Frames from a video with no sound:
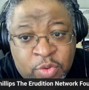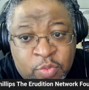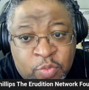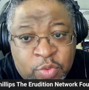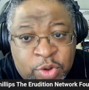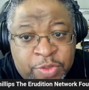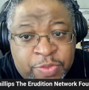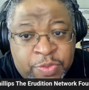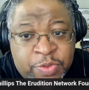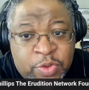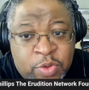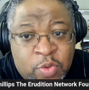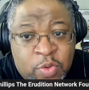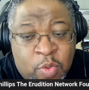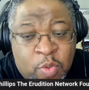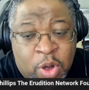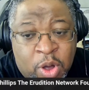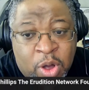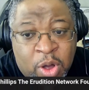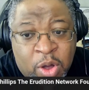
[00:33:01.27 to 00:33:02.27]
with
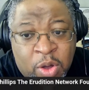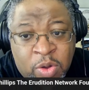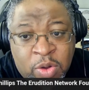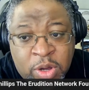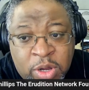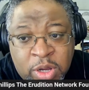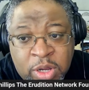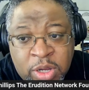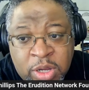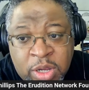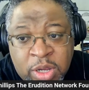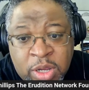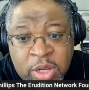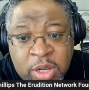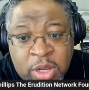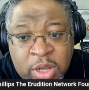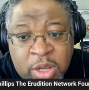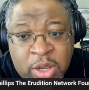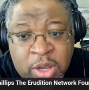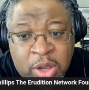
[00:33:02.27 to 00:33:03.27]
you all
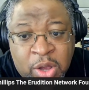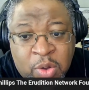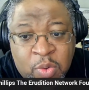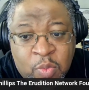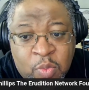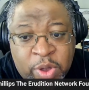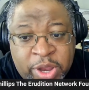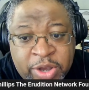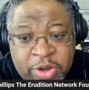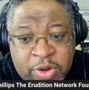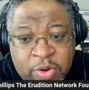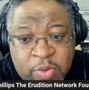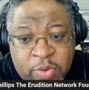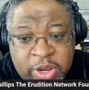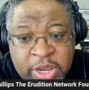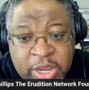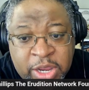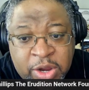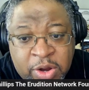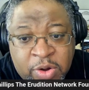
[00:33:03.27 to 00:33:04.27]
a window
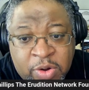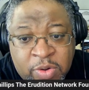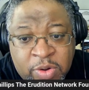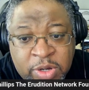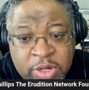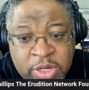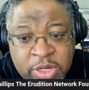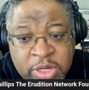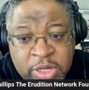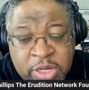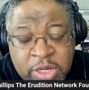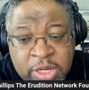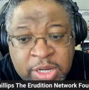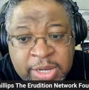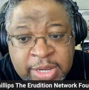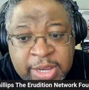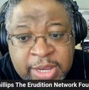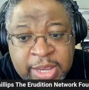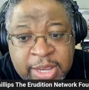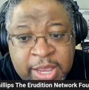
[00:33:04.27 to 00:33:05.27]
here.
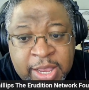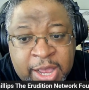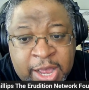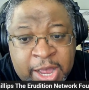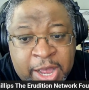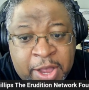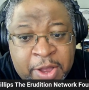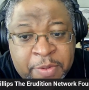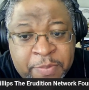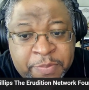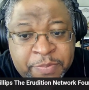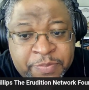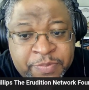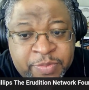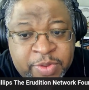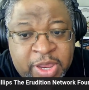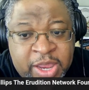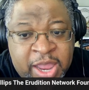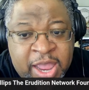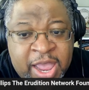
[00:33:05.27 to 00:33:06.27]
Um,
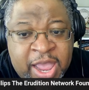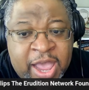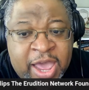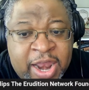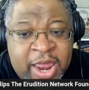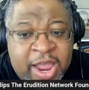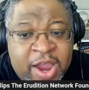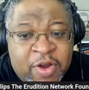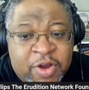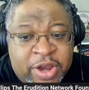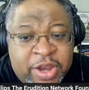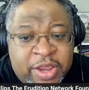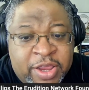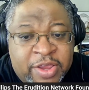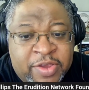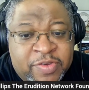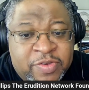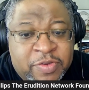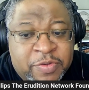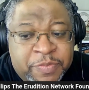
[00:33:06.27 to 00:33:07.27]
yeah, there it
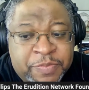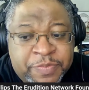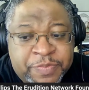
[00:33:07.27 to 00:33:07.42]
is.